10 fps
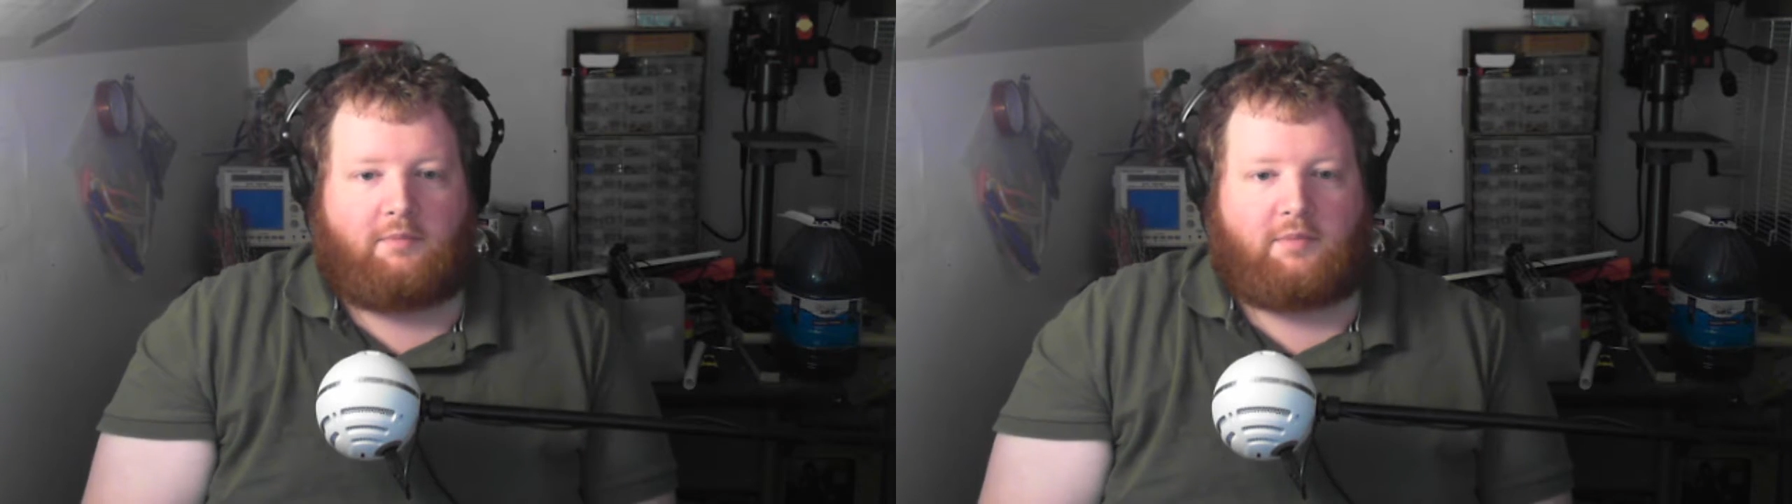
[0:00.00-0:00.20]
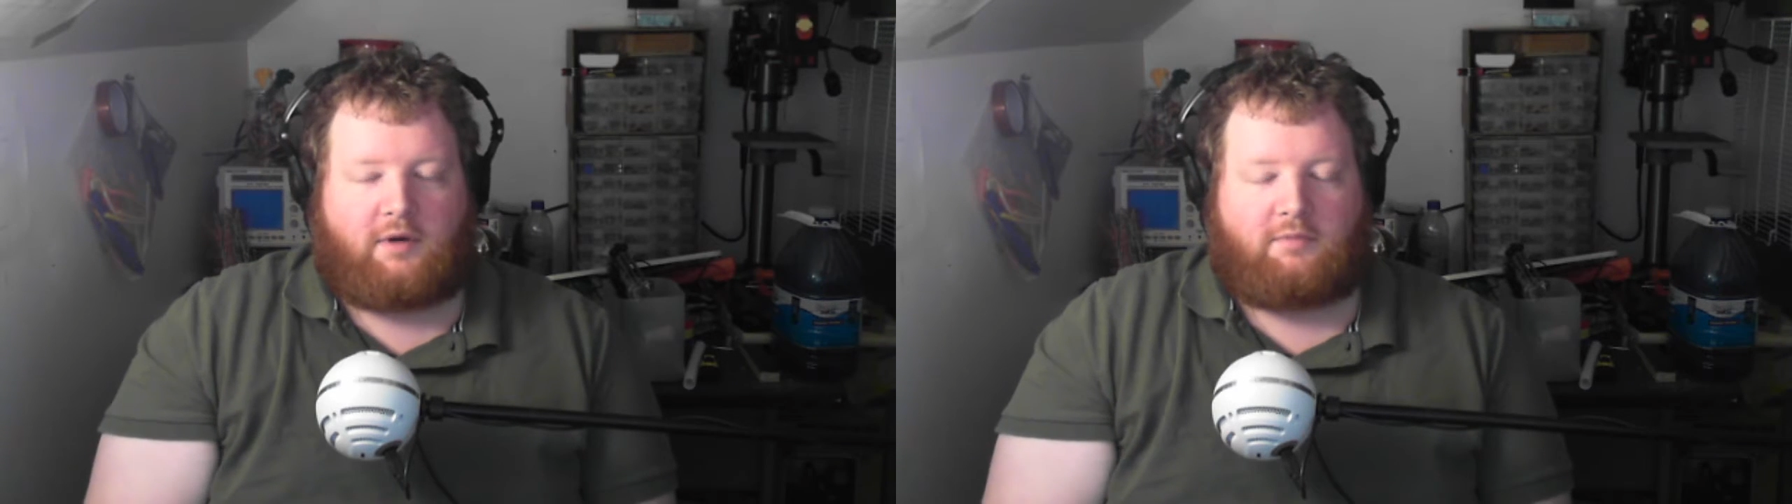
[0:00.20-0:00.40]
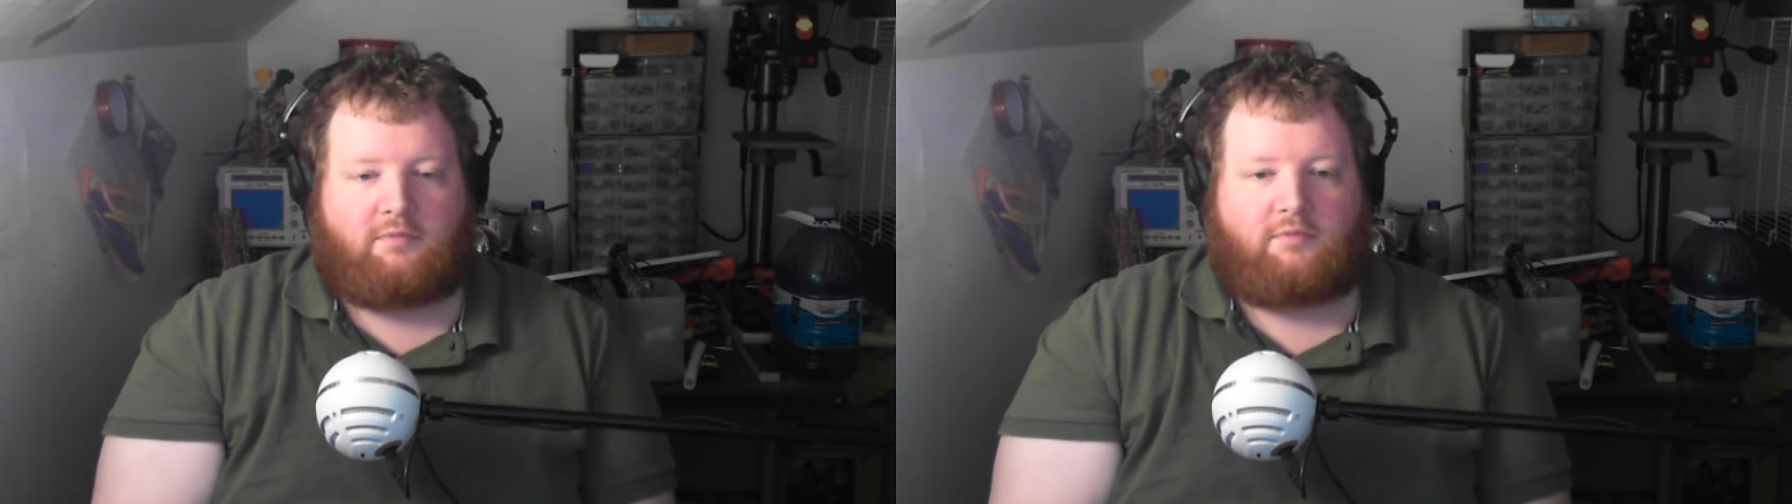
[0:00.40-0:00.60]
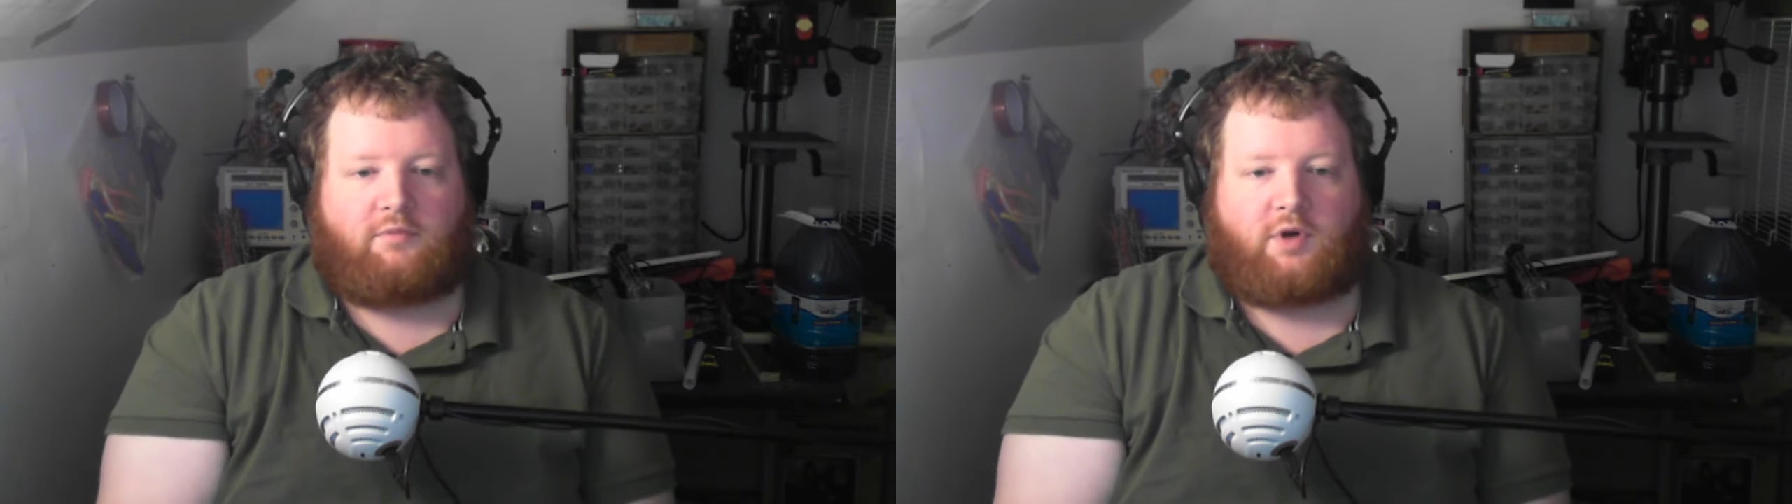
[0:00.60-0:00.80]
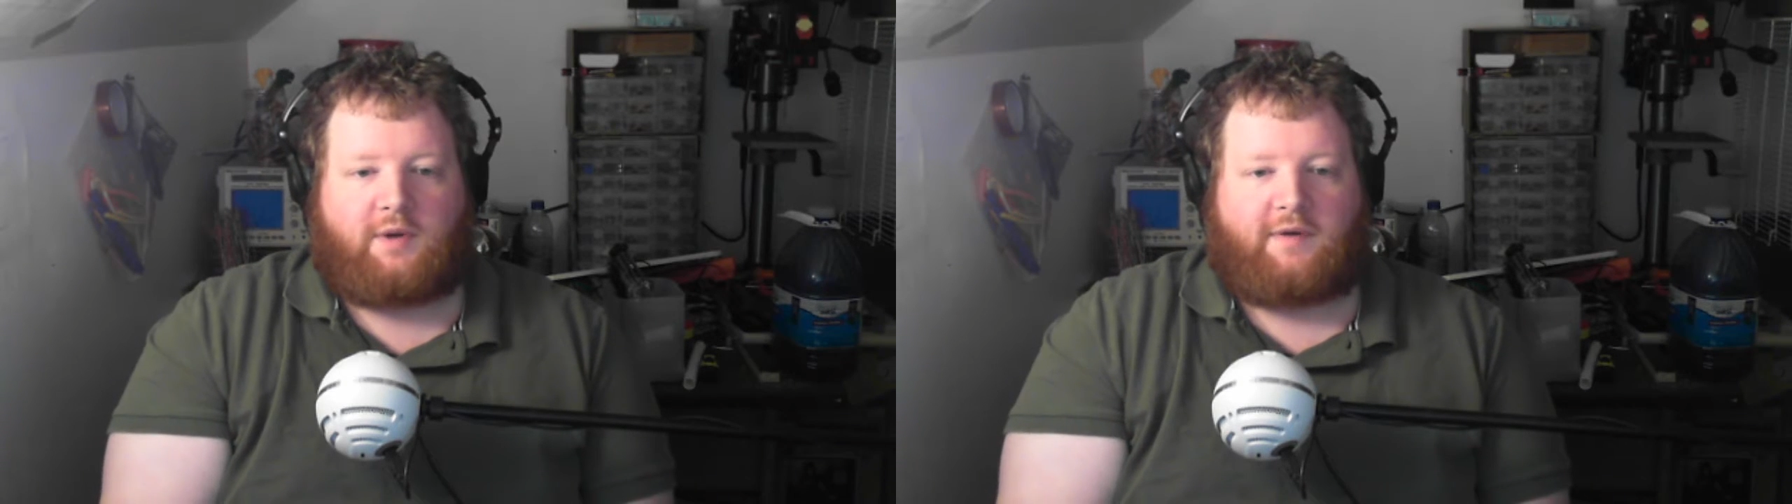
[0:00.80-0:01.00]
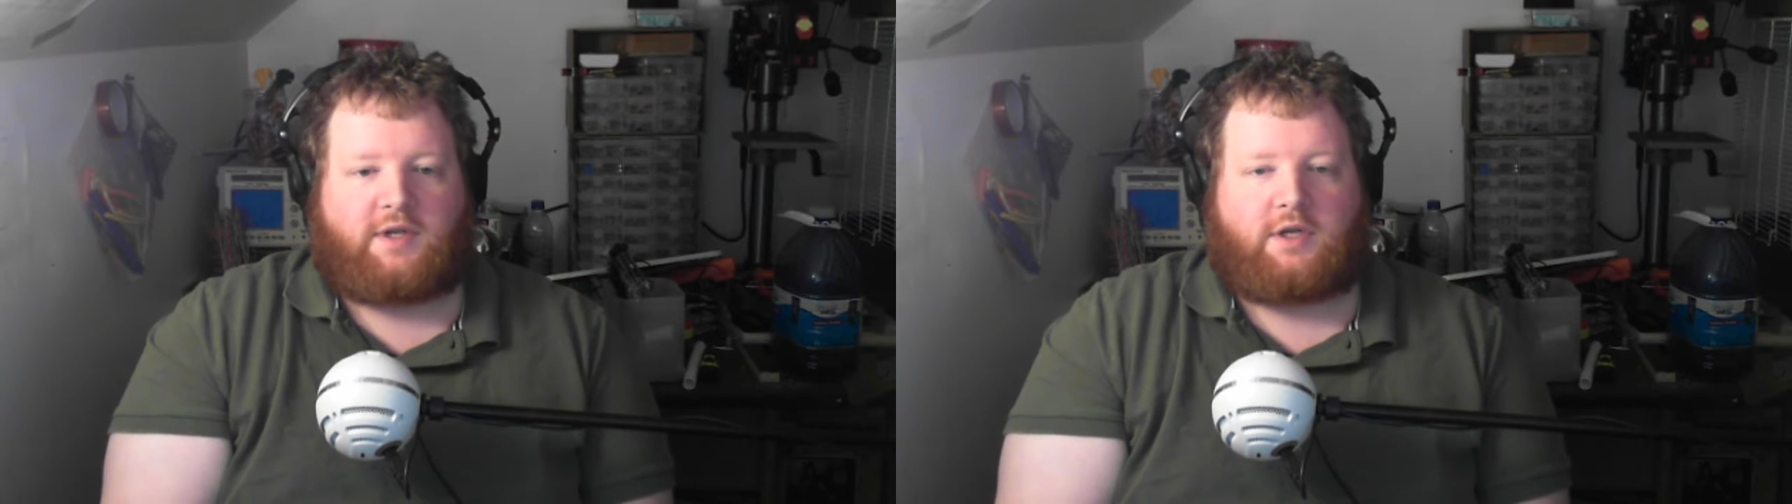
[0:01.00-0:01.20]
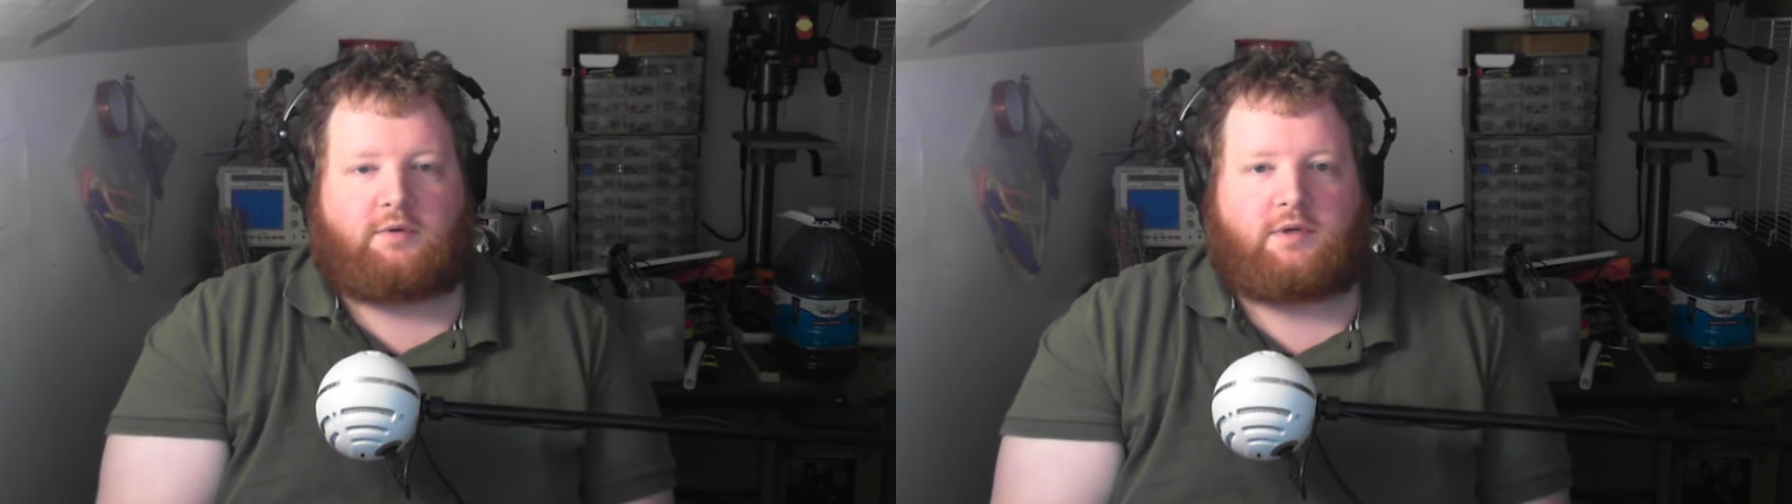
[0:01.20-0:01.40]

but what you have to do